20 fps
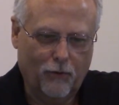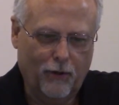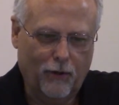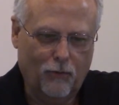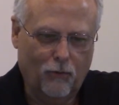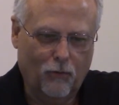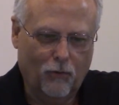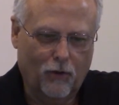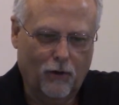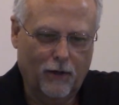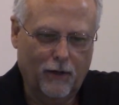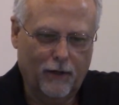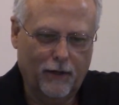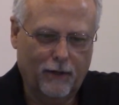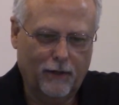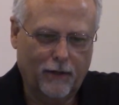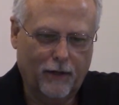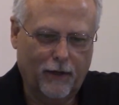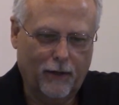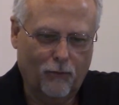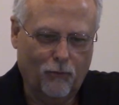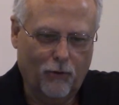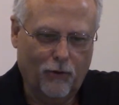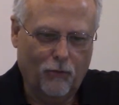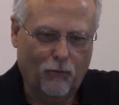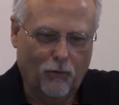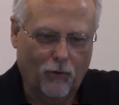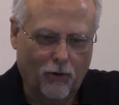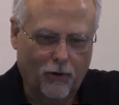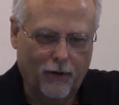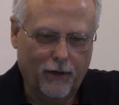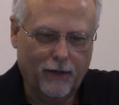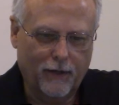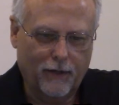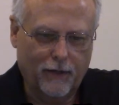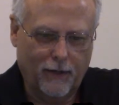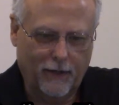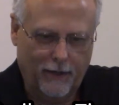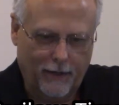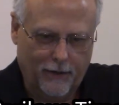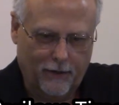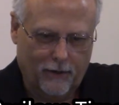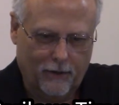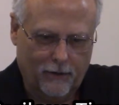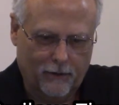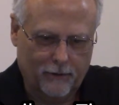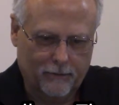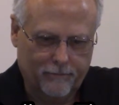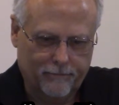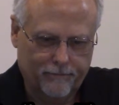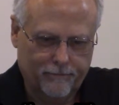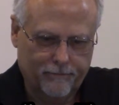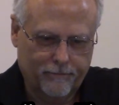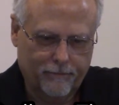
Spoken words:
We want it, and we want it now.